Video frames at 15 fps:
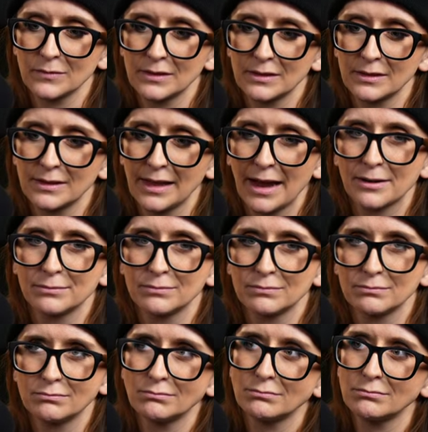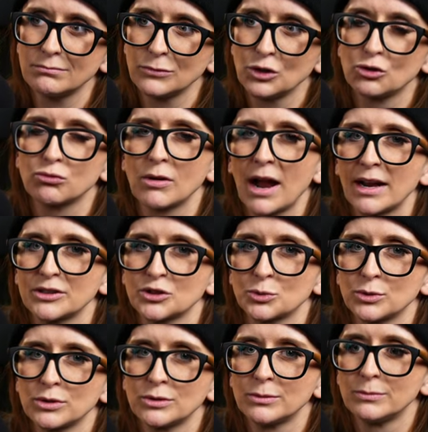that
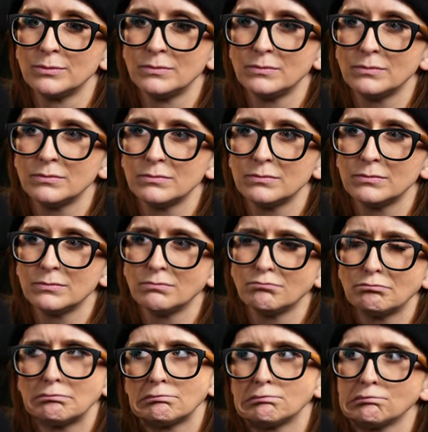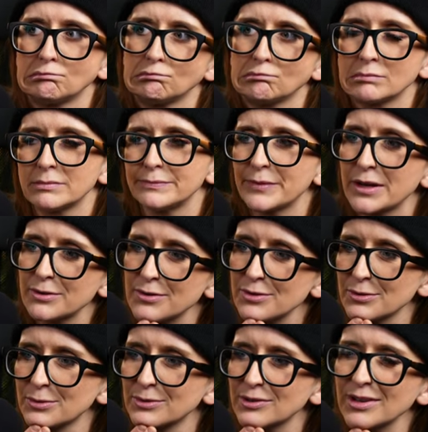gradual, I don't
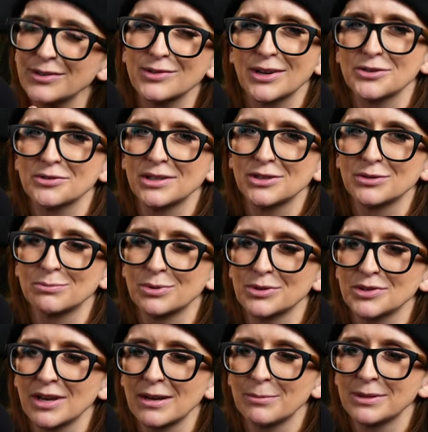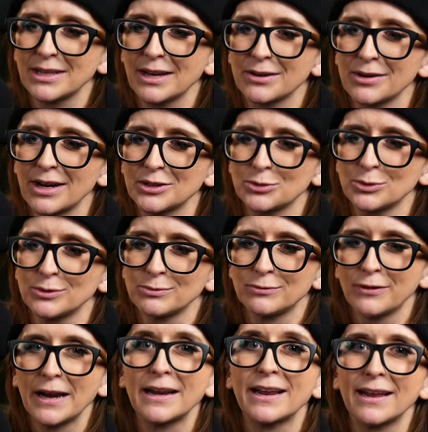know, it's not saturation per se, but that gradual
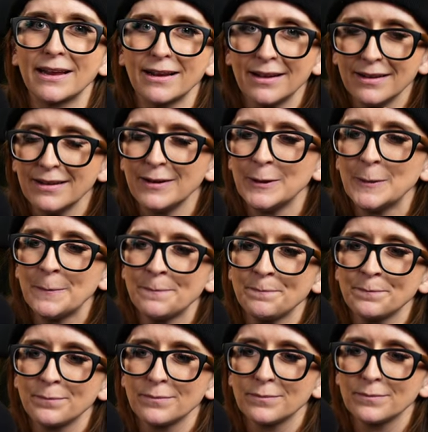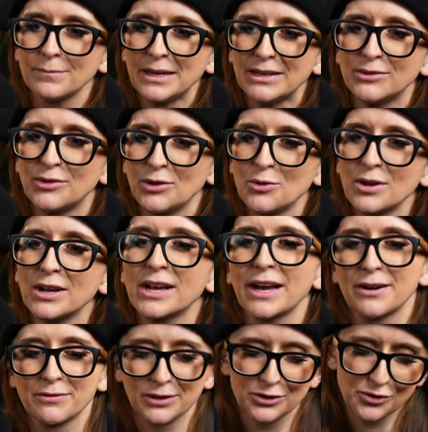fading means you can kind
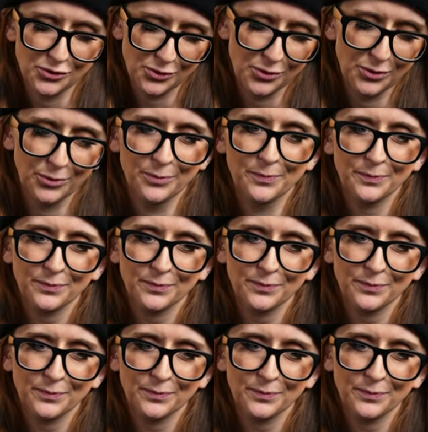of control